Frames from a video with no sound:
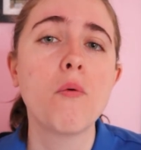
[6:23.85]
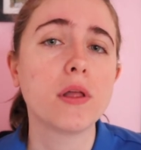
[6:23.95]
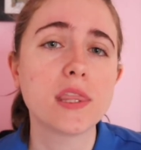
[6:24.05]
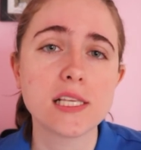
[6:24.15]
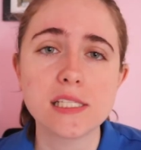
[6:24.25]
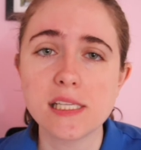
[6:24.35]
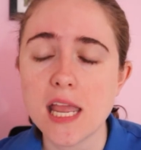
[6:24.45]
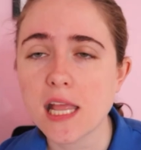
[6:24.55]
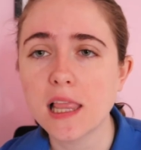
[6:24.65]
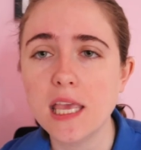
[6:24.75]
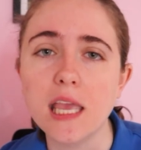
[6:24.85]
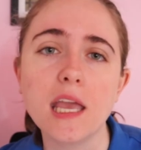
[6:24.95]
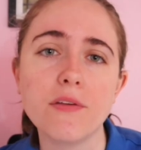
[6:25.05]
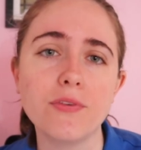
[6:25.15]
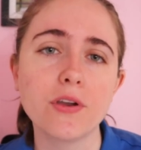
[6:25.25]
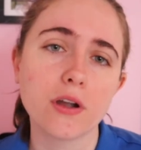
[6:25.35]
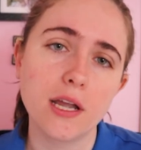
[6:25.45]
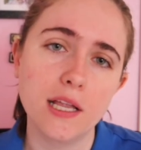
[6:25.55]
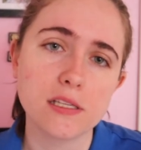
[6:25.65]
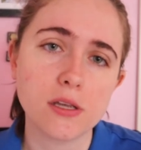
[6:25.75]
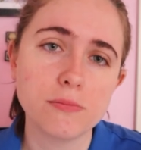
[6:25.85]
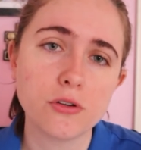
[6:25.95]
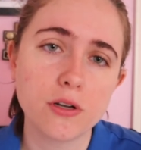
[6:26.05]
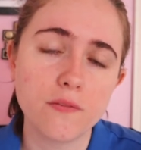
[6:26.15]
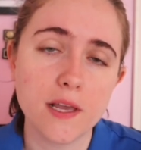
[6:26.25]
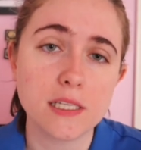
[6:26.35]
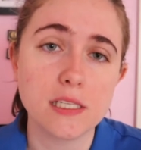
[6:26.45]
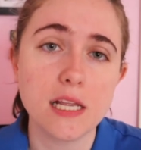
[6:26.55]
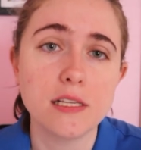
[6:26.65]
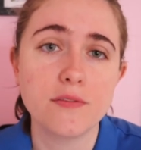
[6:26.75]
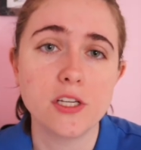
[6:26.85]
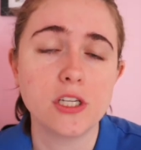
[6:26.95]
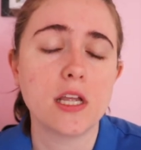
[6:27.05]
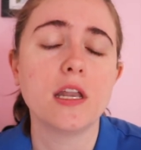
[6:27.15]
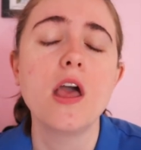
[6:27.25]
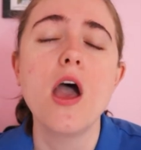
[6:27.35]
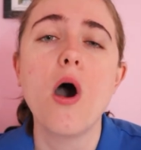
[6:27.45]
with the state league if you're in some sort of like state division,